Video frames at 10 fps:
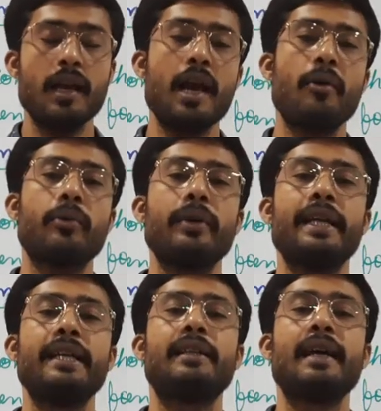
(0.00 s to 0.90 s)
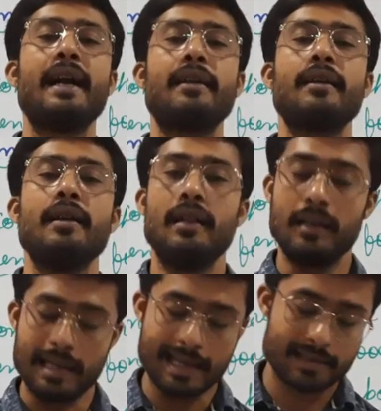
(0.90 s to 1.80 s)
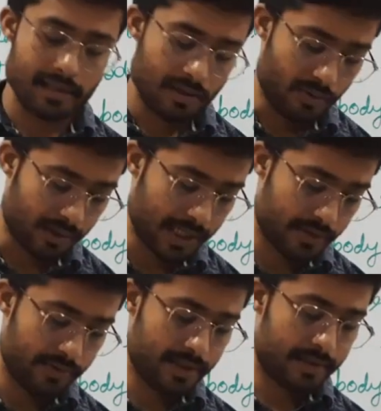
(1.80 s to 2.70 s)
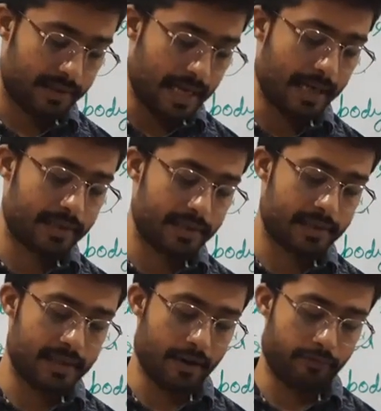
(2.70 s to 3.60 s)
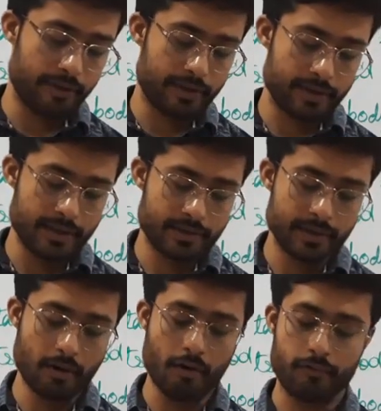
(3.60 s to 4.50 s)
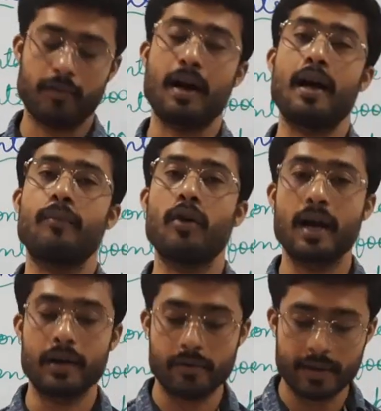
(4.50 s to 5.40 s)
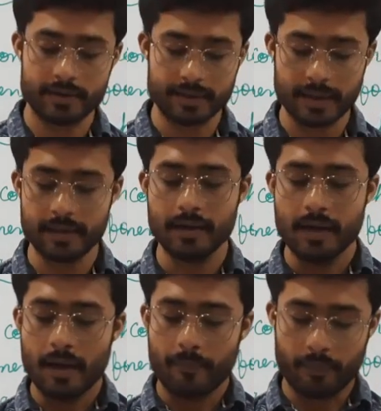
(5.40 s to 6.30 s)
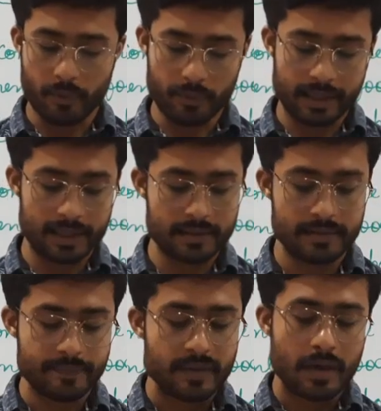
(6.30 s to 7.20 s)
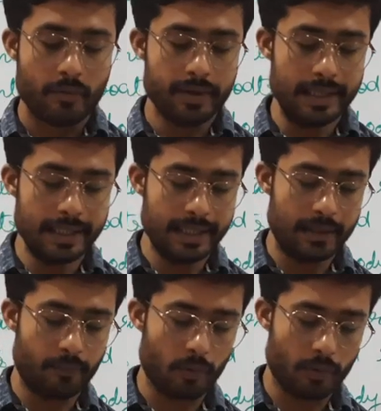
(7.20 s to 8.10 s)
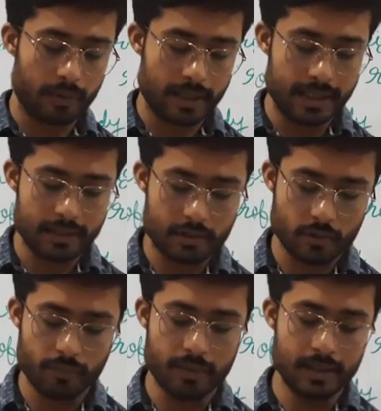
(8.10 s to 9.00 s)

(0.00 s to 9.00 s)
have to eat that less. Okay students, next is deficiency of carbohydrates and proteins. We need proteins to